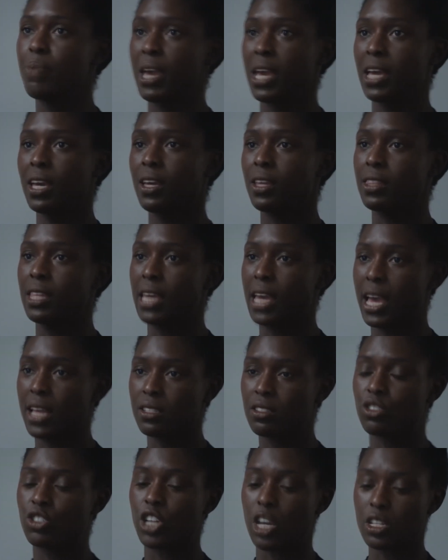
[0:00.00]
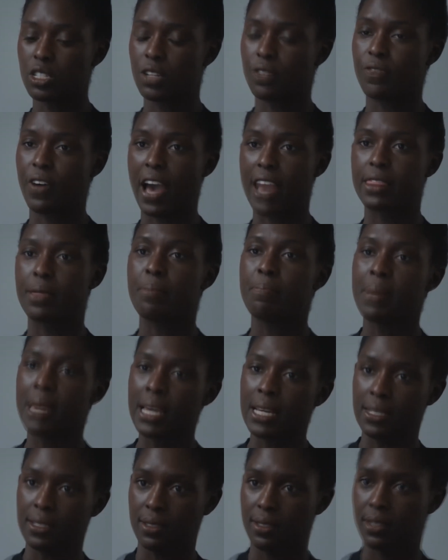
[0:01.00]
by Brian Cox. There is
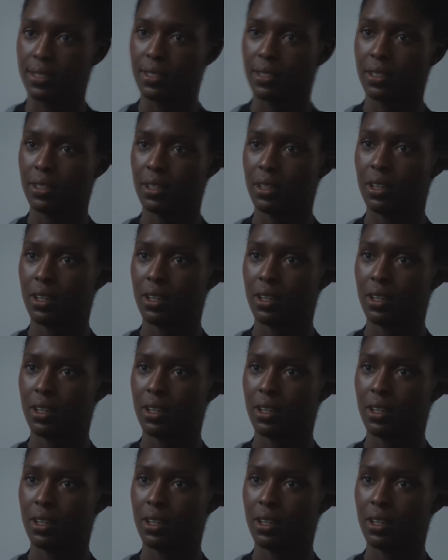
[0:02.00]
a lot of